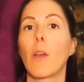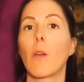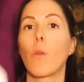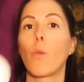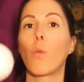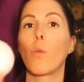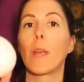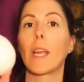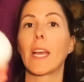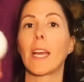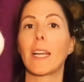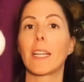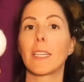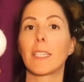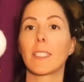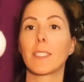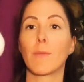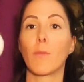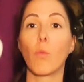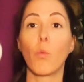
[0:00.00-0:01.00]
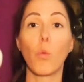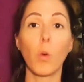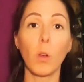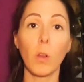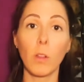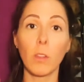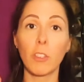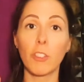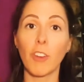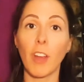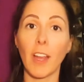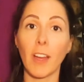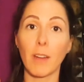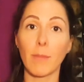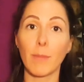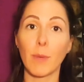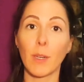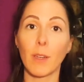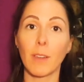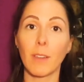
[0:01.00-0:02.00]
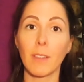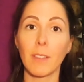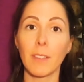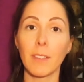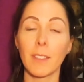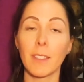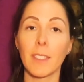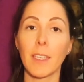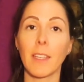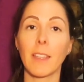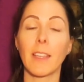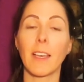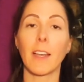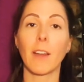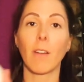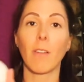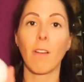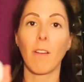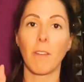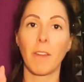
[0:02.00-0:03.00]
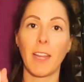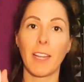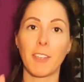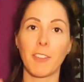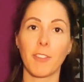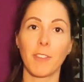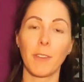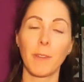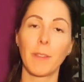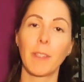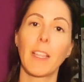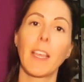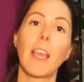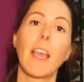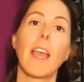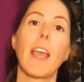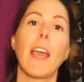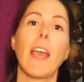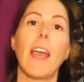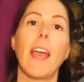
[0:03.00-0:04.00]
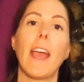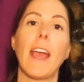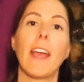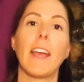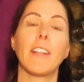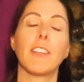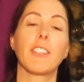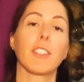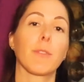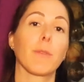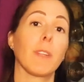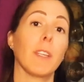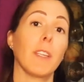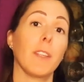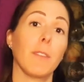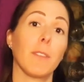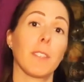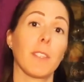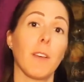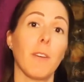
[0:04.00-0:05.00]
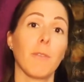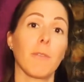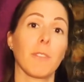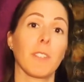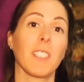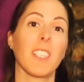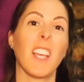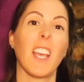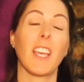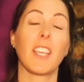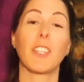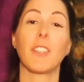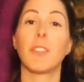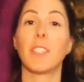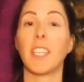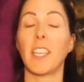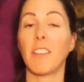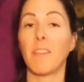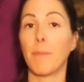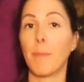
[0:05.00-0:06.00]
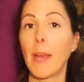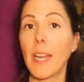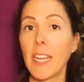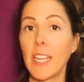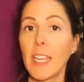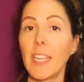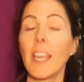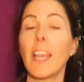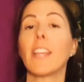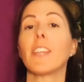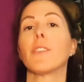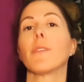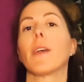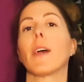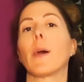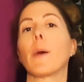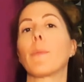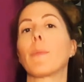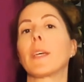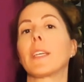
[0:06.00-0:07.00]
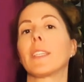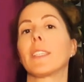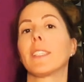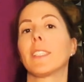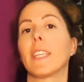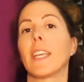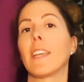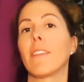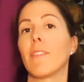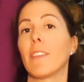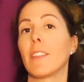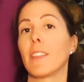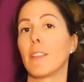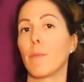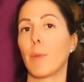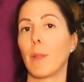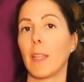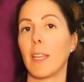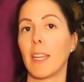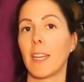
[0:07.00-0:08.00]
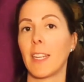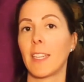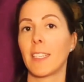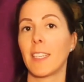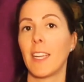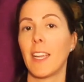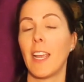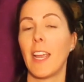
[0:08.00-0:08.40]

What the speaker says: we got some wool dryer balls that are all natural, and just reuse those. You save money and you help save the planet.